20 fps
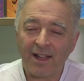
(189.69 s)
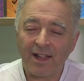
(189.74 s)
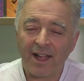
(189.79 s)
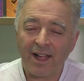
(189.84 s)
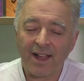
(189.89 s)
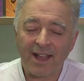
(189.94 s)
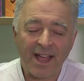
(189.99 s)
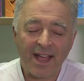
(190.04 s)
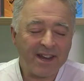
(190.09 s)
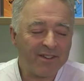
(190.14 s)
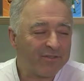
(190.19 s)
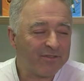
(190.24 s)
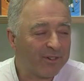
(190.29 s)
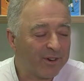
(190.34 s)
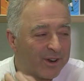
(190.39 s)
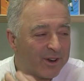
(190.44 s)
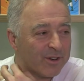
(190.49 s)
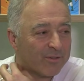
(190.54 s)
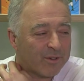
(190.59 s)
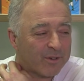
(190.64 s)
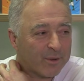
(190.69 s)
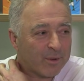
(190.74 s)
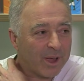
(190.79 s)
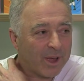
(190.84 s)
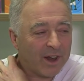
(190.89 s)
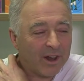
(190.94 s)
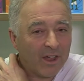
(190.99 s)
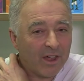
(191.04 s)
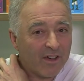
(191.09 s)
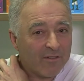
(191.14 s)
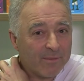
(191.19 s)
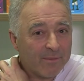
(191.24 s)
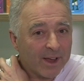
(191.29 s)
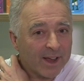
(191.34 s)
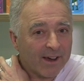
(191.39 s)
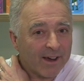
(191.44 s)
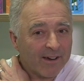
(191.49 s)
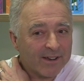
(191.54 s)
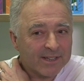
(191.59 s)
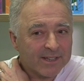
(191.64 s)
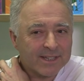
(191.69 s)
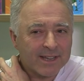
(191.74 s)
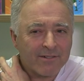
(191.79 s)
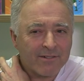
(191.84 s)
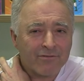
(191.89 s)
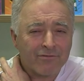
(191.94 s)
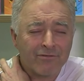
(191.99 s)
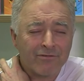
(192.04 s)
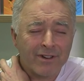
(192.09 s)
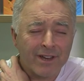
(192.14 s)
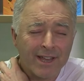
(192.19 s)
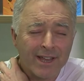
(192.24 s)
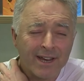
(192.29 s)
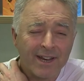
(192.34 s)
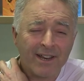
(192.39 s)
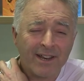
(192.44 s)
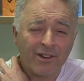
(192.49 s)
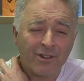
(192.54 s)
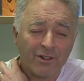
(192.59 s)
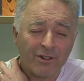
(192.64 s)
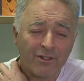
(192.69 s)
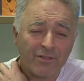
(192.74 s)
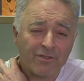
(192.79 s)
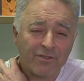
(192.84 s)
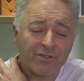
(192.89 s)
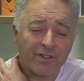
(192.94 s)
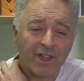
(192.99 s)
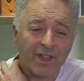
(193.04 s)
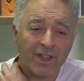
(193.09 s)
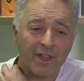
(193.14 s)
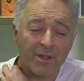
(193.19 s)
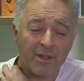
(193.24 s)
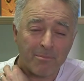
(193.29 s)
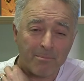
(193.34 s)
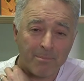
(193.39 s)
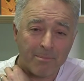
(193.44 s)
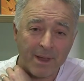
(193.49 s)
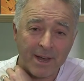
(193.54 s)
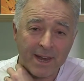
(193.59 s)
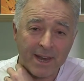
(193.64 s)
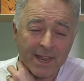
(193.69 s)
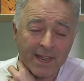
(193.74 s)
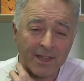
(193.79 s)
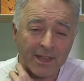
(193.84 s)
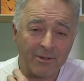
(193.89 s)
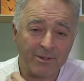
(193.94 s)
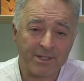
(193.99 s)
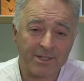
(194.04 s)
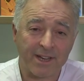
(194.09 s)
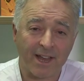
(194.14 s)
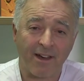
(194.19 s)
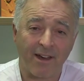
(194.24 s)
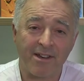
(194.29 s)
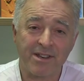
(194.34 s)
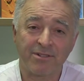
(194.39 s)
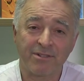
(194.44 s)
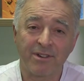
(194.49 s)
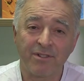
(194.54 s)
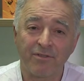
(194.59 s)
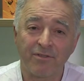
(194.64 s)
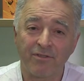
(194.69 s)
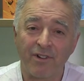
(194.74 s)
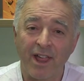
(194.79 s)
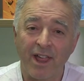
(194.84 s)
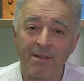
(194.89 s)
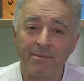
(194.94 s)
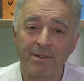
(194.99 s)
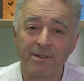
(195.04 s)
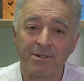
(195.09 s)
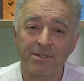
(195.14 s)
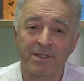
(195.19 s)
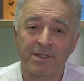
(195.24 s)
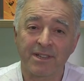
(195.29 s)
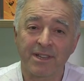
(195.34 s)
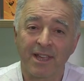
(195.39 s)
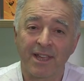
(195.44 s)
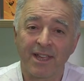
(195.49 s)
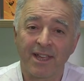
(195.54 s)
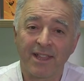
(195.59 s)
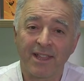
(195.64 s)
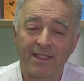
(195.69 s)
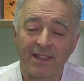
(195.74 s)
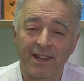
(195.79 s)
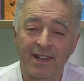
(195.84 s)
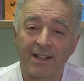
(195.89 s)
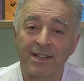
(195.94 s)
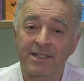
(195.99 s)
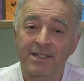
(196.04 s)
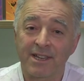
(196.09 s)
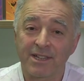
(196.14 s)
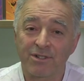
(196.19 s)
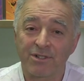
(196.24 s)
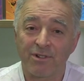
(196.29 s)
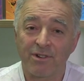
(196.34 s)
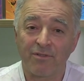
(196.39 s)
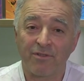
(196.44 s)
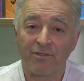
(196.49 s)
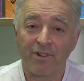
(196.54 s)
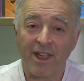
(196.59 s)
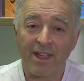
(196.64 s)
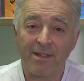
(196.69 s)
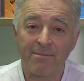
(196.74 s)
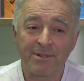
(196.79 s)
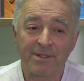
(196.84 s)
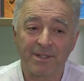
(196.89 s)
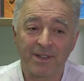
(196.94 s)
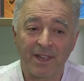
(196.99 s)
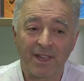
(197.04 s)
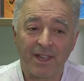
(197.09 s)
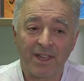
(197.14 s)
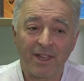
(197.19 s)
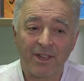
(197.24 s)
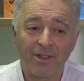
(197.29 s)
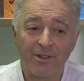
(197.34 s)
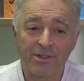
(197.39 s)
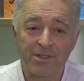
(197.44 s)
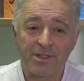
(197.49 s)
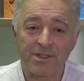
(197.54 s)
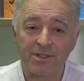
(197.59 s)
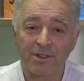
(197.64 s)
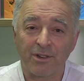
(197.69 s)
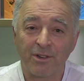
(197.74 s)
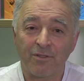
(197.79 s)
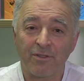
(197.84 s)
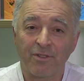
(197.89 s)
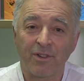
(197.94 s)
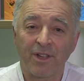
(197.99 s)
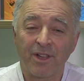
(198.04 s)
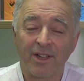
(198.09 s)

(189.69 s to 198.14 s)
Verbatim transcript: I kind of fall in love with quite a lot of my characters. I really love Minnie, who's a character in Framed, who's the, the little sister in Framed, who's the sort of